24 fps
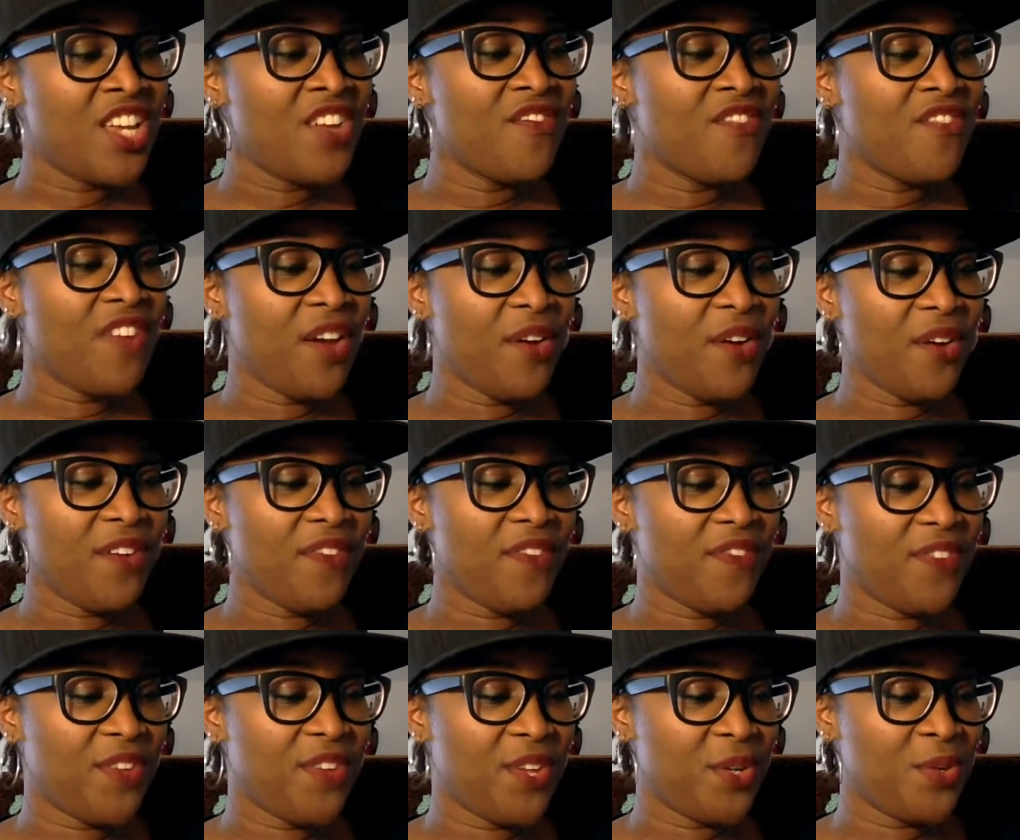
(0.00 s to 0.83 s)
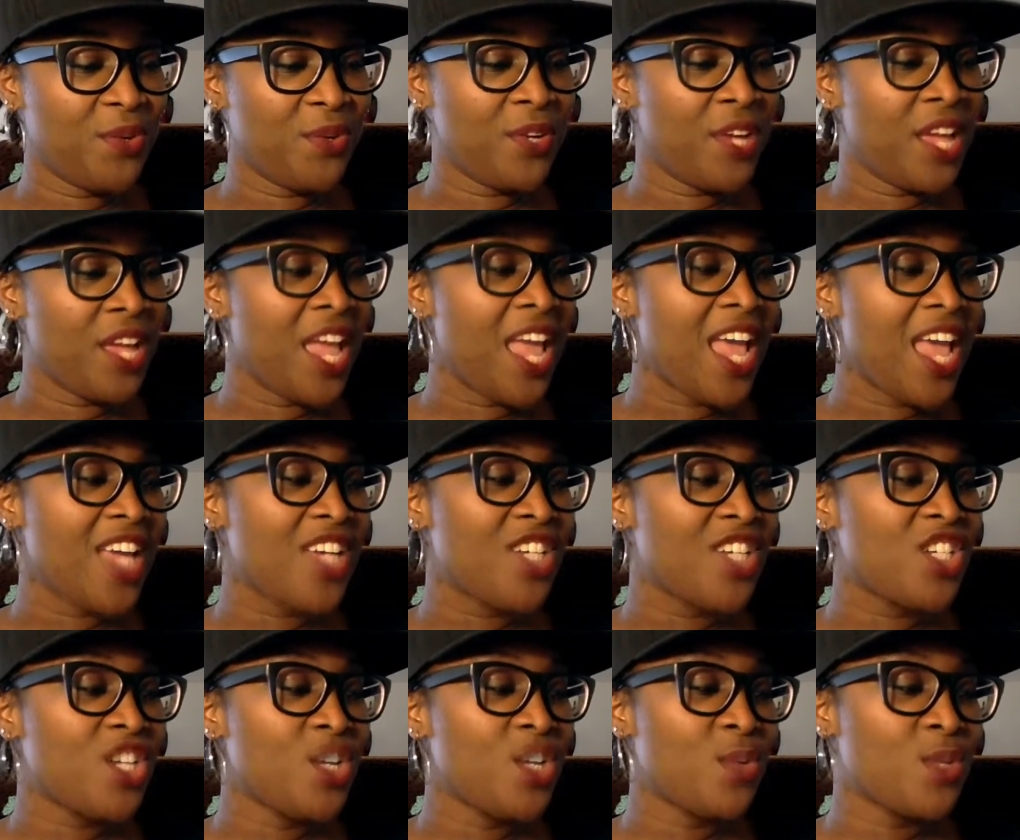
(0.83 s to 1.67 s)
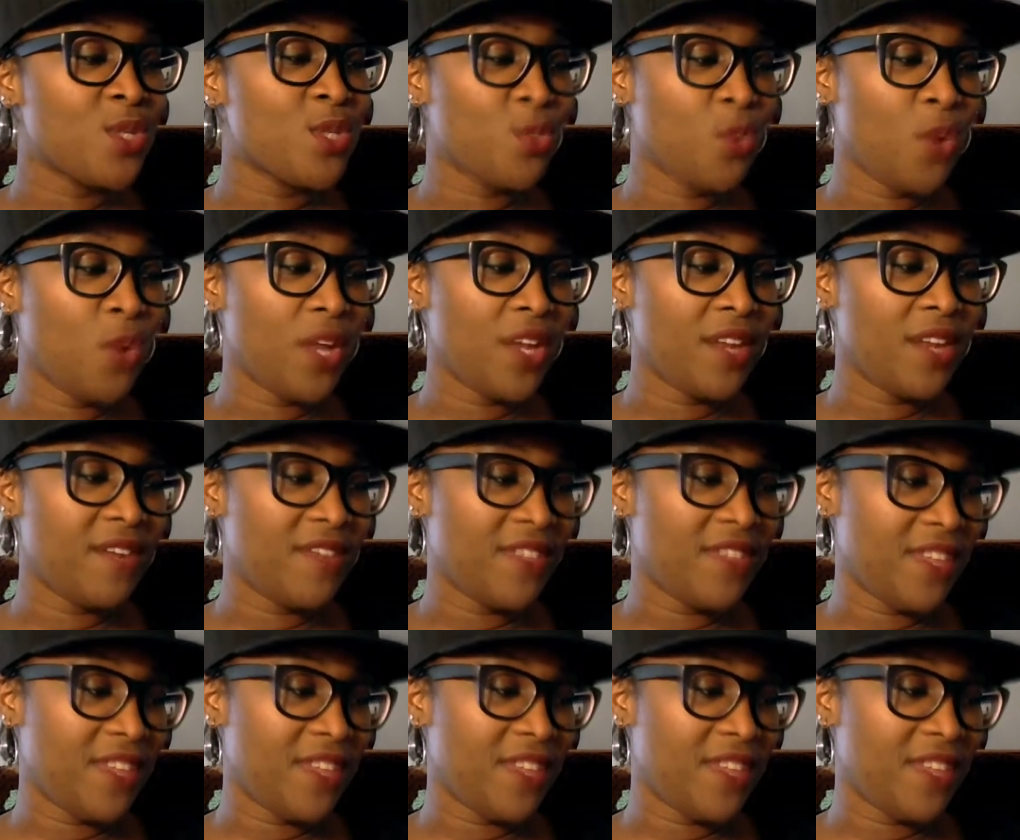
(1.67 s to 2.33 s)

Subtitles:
Very few, and she was one of